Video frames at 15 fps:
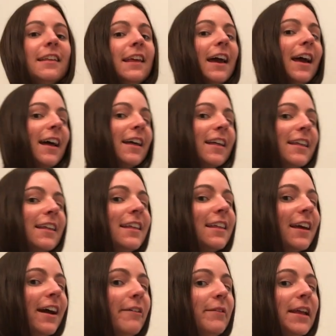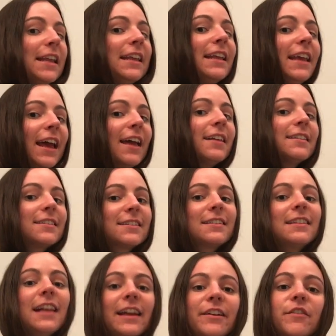Yeah, I mean, yes,
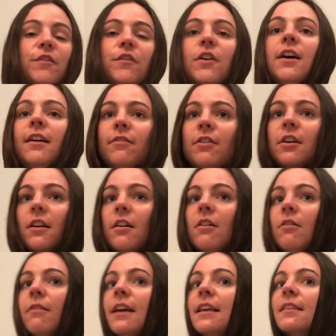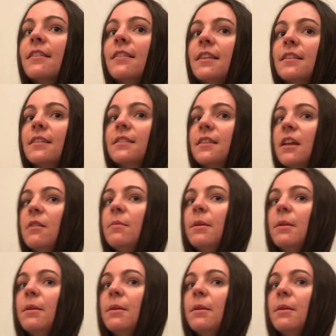like forever and always, this is gonna